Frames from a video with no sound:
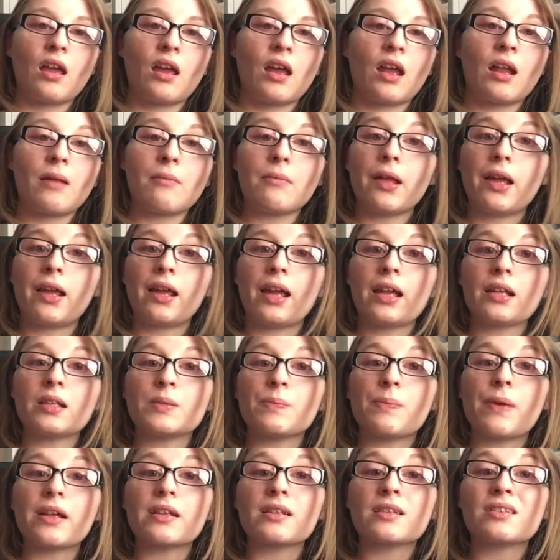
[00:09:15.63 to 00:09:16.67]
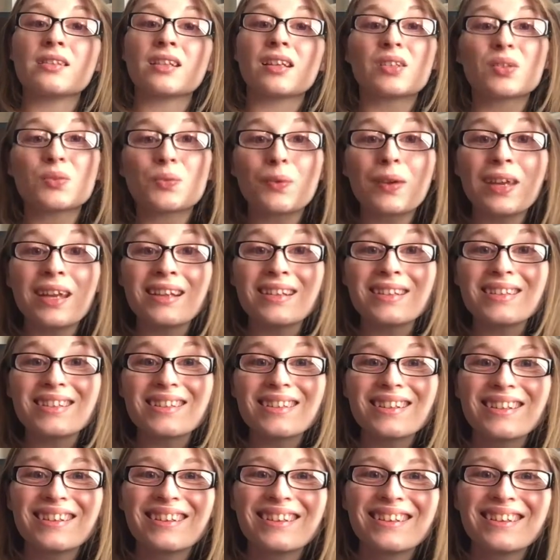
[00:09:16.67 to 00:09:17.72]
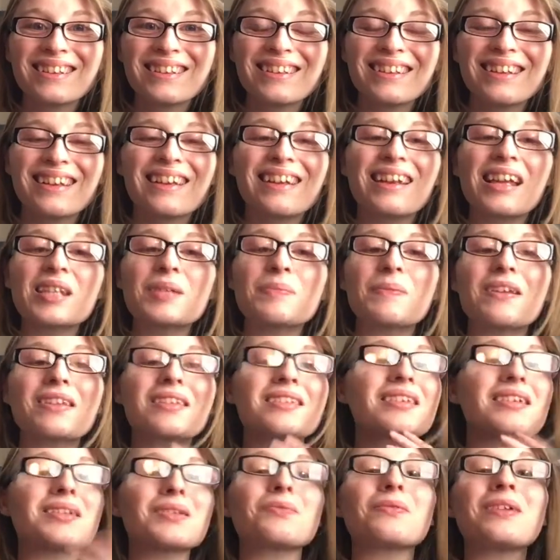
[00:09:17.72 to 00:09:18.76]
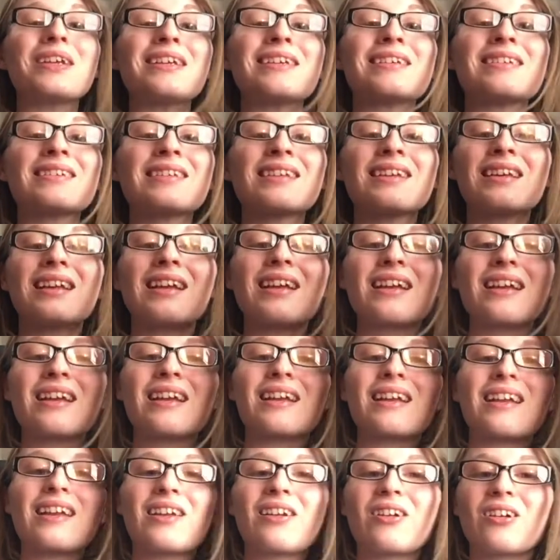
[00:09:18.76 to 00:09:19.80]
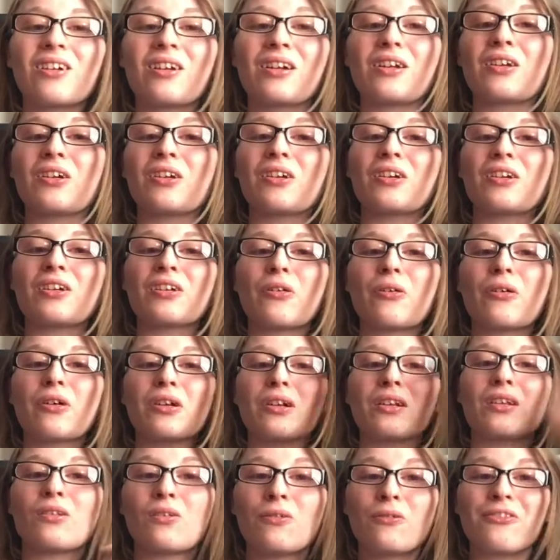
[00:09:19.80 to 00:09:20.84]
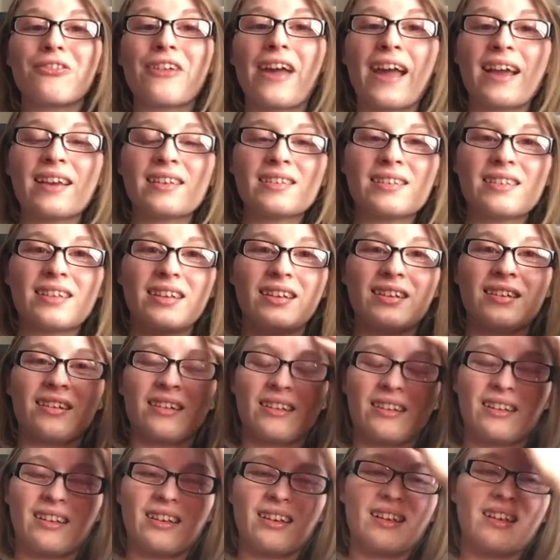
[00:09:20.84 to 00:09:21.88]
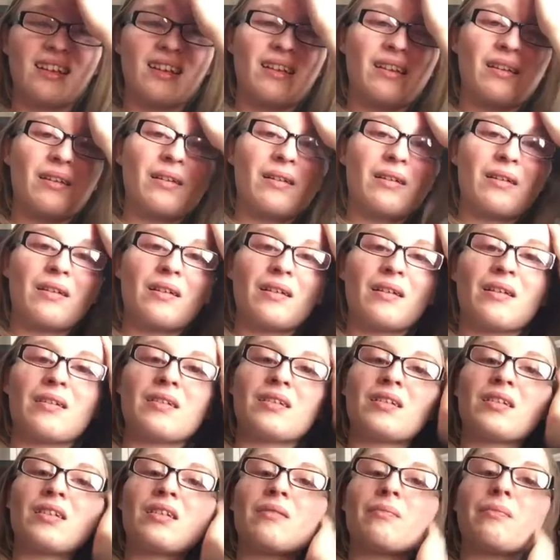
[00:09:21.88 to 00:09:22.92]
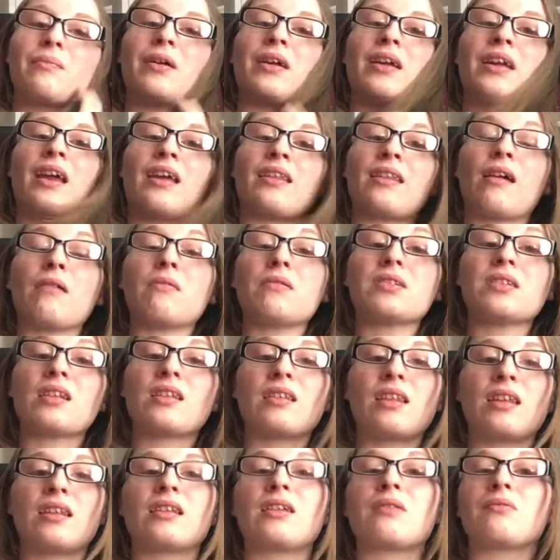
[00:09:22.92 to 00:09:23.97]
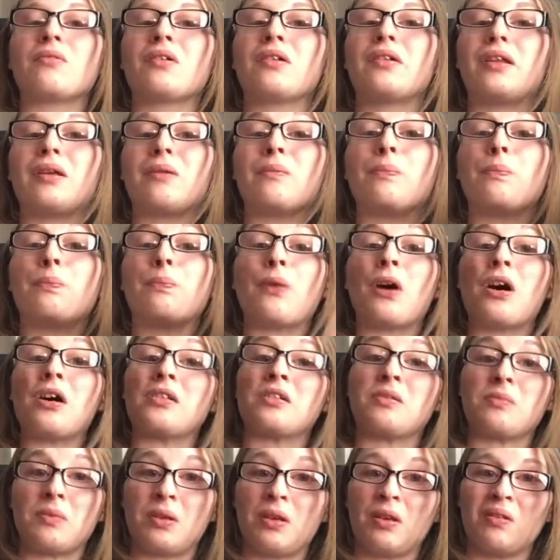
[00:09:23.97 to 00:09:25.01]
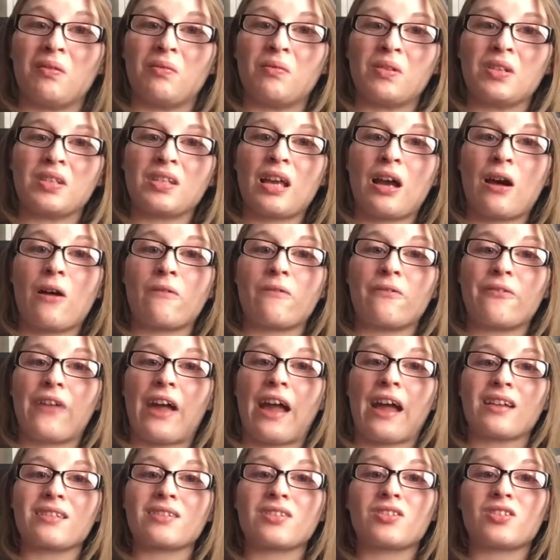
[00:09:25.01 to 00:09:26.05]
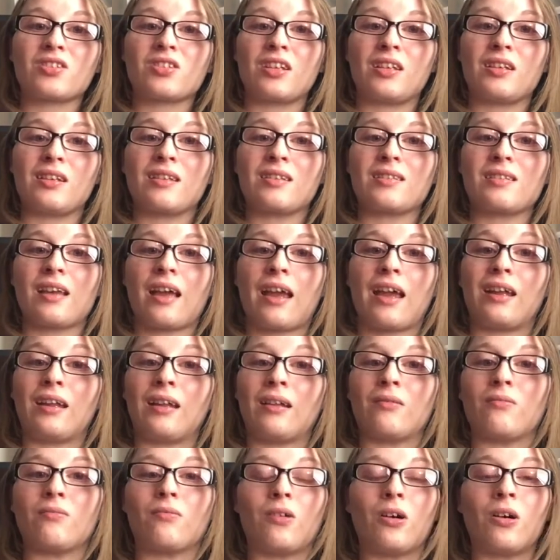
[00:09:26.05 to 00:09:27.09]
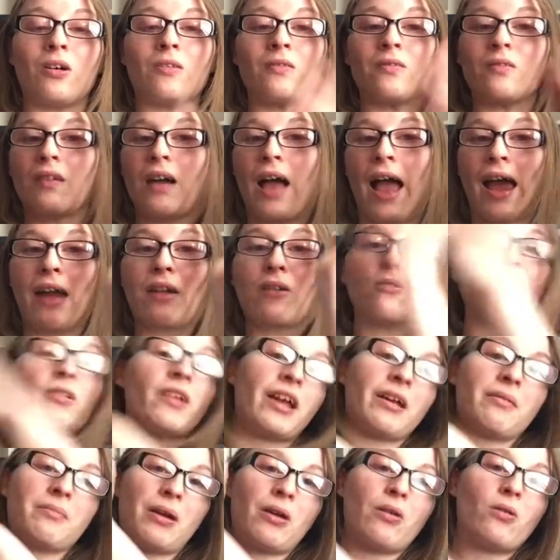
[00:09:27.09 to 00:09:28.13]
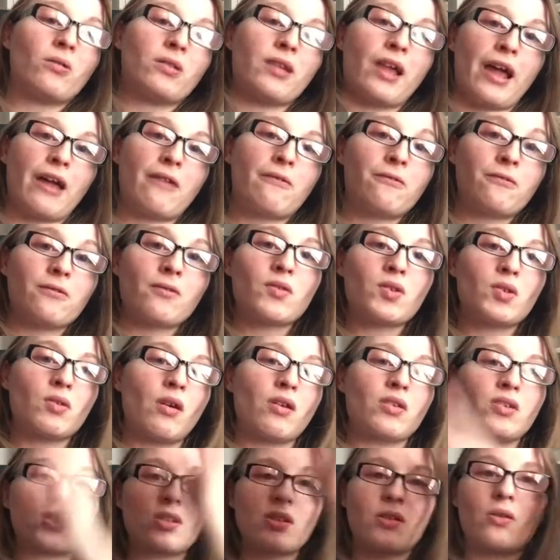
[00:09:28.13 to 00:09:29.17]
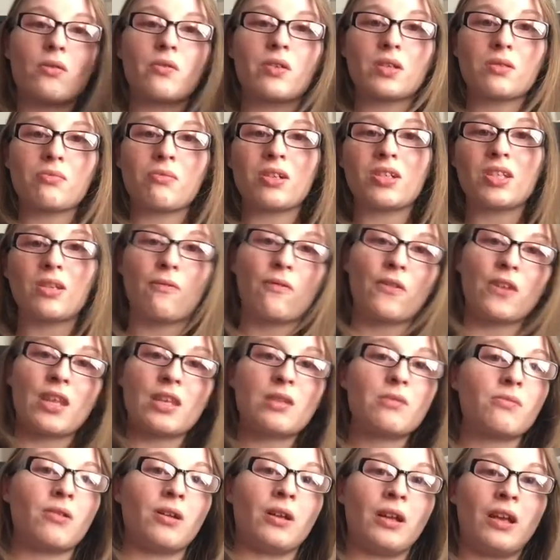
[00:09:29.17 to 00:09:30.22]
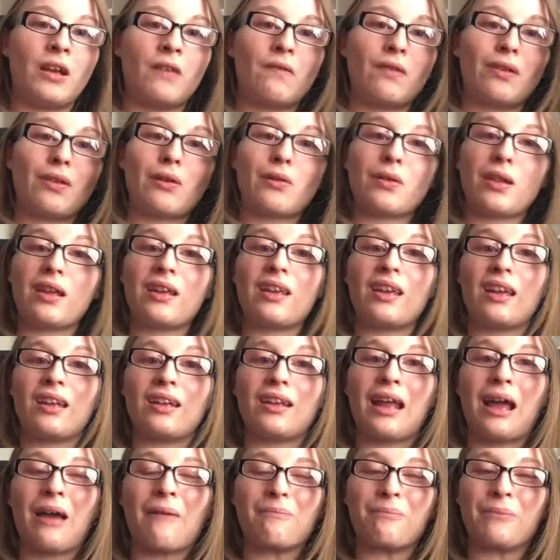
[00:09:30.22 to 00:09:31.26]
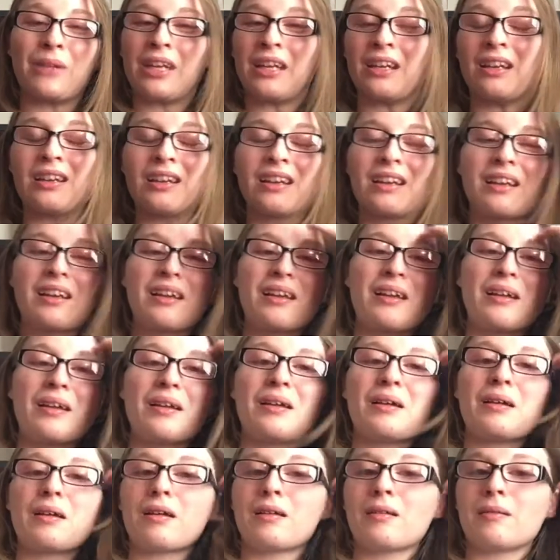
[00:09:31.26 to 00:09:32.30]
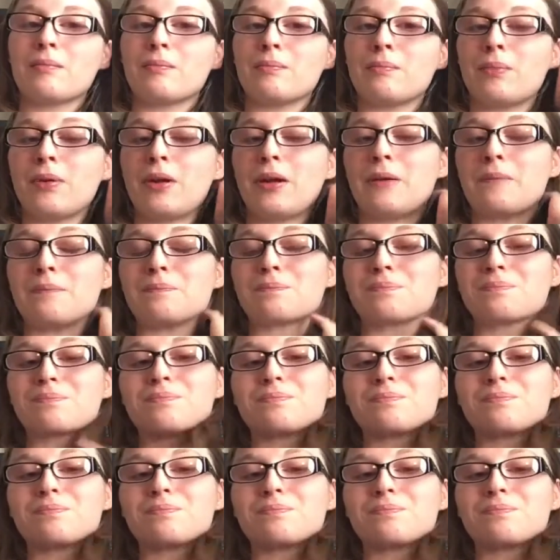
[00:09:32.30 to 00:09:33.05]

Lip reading: And I'm like, it's been 6 weeks. It's been 6 weeks. You're going a little fast here. But yeah, that was the thing that really bugged me, was how fast she decided, well, I don't like my old life, so I'll just go and switch it for this one, even though they kidnapped me. But